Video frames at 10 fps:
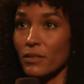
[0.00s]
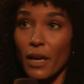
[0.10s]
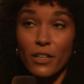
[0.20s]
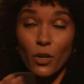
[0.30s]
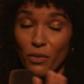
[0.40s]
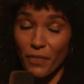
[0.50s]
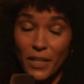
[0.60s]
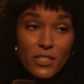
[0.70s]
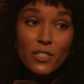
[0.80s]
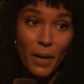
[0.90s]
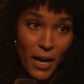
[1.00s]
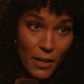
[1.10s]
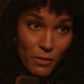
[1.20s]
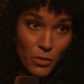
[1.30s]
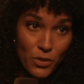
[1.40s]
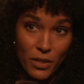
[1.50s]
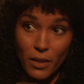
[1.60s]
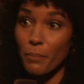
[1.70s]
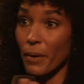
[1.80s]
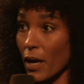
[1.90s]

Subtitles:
and no offense to Behind the Music,